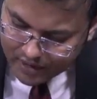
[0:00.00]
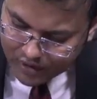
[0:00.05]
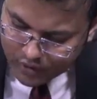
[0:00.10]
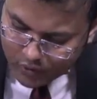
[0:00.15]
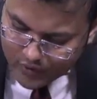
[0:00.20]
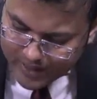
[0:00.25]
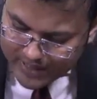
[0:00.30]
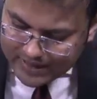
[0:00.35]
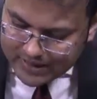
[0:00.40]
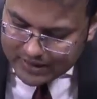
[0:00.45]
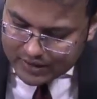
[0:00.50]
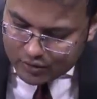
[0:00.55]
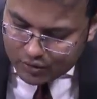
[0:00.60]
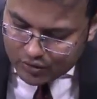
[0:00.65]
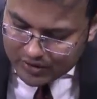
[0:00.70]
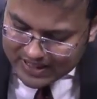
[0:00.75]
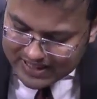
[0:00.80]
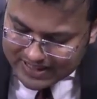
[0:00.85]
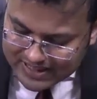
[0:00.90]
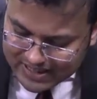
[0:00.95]
Why it is
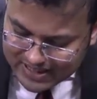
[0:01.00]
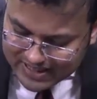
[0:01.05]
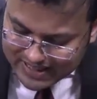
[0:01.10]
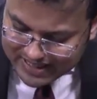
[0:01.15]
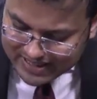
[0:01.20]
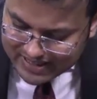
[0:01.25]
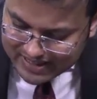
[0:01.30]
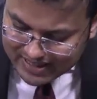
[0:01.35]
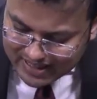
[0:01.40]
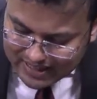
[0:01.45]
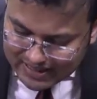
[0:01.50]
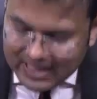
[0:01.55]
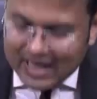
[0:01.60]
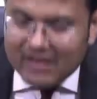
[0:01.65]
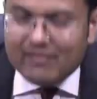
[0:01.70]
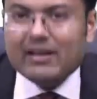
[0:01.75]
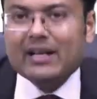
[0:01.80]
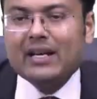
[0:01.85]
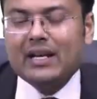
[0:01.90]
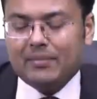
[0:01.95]
known as tetra
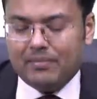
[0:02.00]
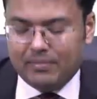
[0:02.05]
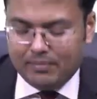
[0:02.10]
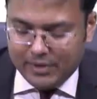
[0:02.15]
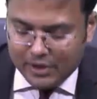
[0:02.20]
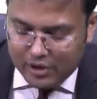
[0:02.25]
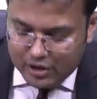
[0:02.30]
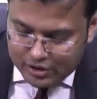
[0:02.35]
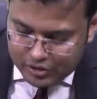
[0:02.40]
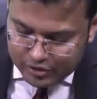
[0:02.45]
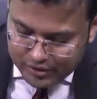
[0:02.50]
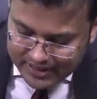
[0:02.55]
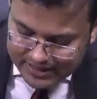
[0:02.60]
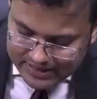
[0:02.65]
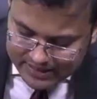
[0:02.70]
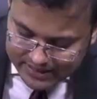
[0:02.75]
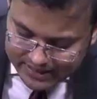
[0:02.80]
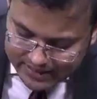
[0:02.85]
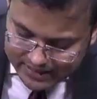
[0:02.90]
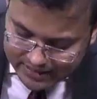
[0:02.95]
towel clip? Because you can
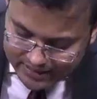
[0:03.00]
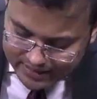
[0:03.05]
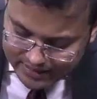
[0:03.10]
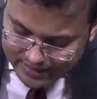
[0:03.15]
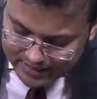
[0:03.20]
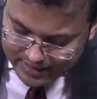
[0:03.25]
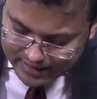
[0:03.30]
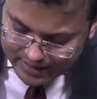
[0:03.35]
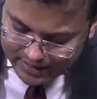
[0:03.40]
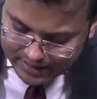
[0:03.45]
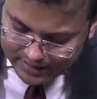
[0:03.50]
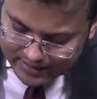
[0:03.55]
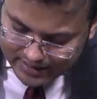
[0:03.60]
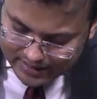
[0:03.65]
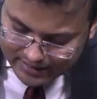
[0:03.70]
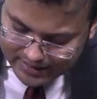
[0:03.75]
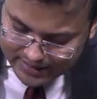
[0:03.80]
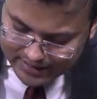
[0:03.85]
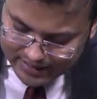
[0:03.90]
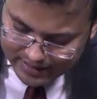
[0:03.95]
see
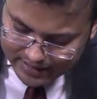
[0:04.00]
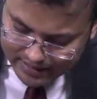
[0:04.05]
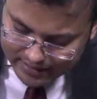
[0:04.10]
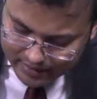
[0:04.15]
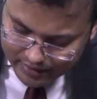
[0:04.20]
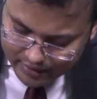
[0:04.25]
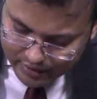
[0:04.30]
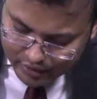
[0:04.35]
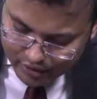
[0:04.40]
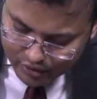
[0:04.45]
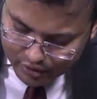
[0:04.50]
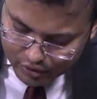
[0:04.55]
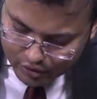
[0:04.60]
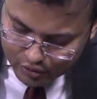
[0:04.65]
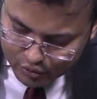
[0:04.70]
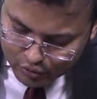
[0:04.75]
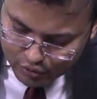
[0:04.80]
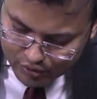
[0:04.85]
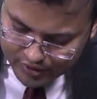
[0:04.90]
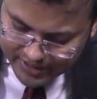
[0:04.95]
that there are
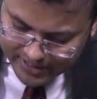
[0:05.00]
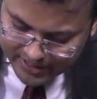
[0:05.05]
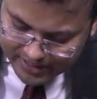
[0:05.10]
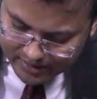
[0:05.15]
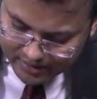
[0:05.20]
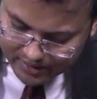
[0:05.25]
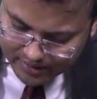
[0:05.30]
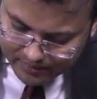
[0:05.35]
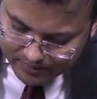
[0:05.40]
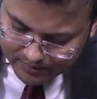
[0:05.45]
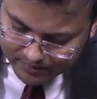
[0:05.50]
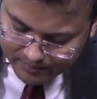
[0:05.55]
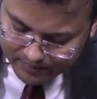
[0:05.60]
two teeth